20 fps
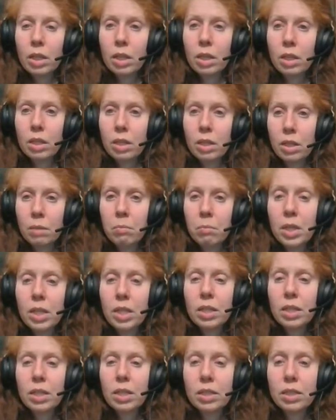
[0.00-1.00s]

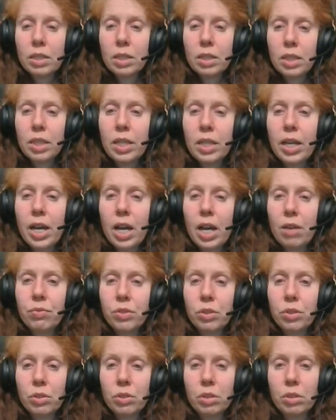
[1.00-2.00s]
immediately
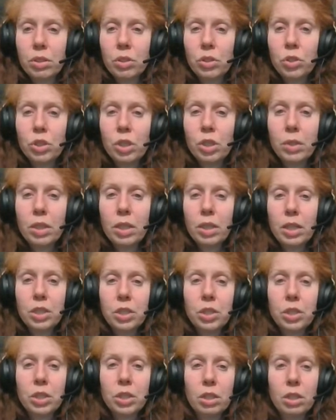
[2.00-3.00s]
after the
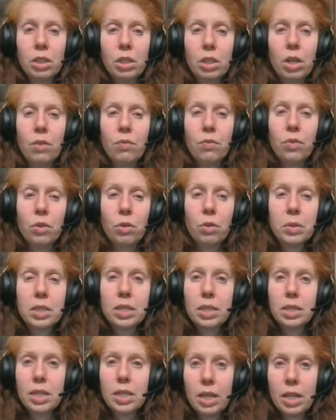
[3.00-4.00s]
tribulation of
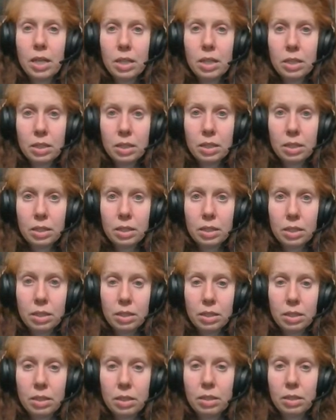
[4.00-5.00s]
those days,
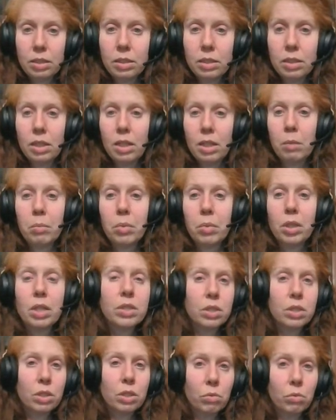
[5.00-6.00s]
and I believe
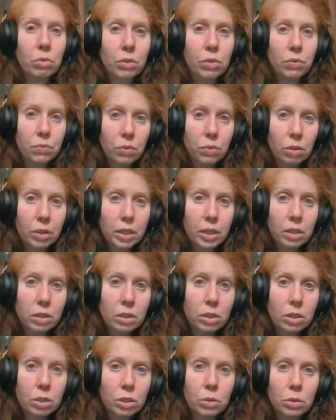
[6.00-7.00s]
it's still referring
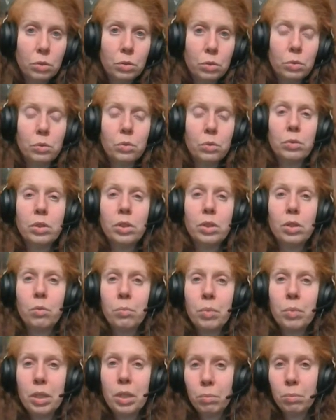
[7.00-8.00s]
to, you know,
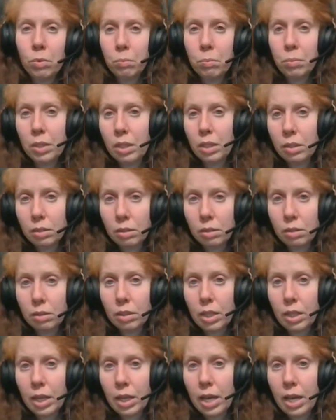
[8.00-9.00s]
people being
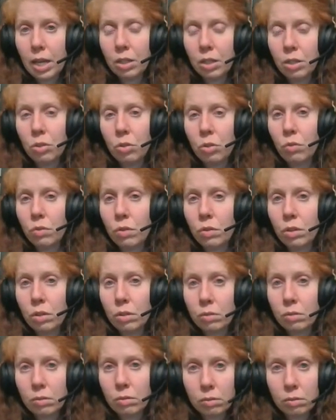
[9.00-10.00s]
handed
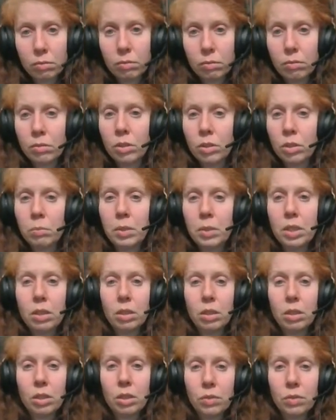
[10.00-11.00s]
over to be
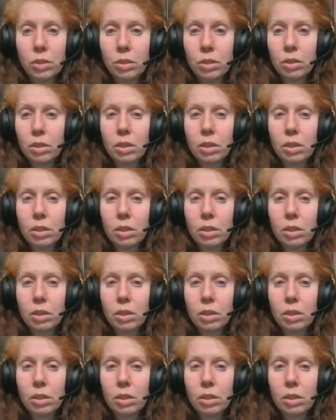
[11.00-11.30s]
delivered.